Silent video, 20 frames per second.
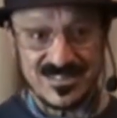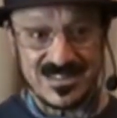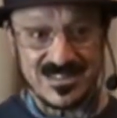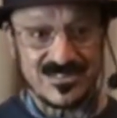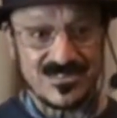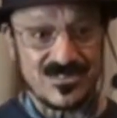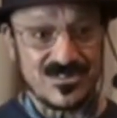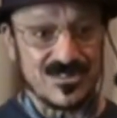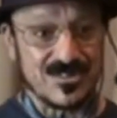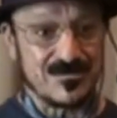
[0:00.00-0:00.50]

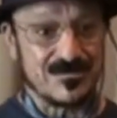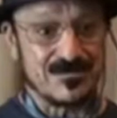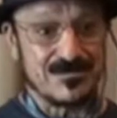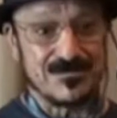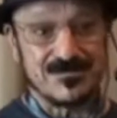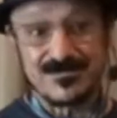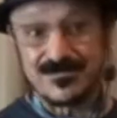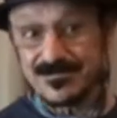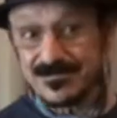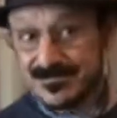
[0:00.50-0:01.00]
This could
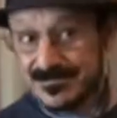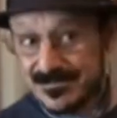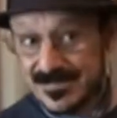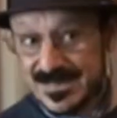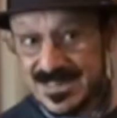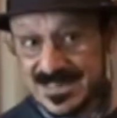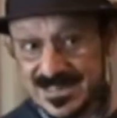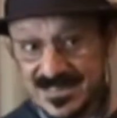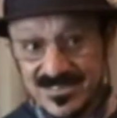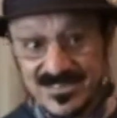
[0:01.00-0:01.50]

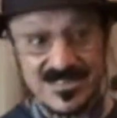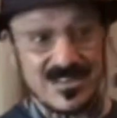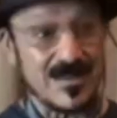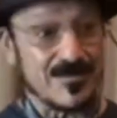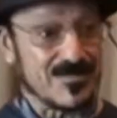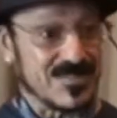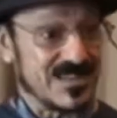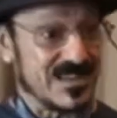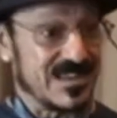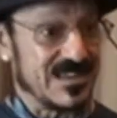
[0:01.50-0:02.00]
be
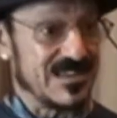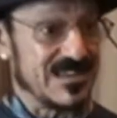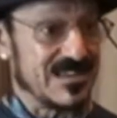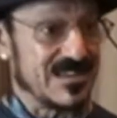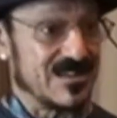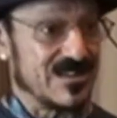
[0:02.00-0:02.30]
something,